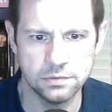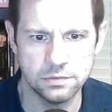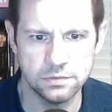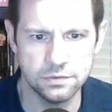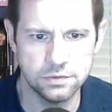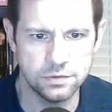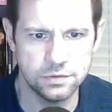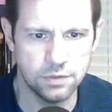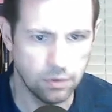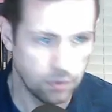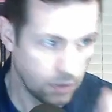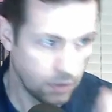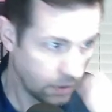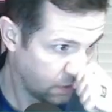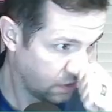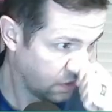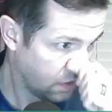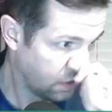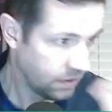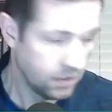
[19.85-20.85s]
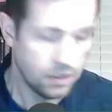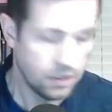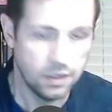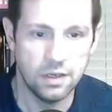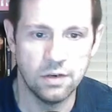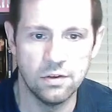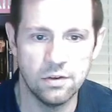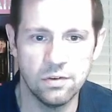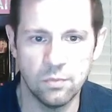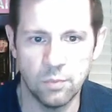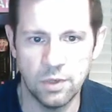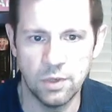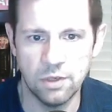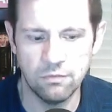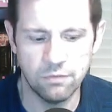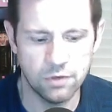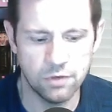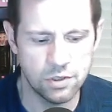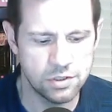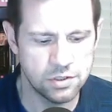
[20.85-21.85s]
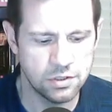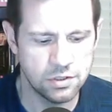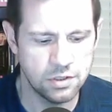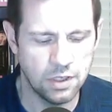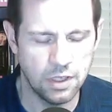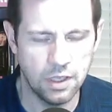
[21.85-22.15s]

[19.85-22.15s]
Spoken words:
So here's the written version,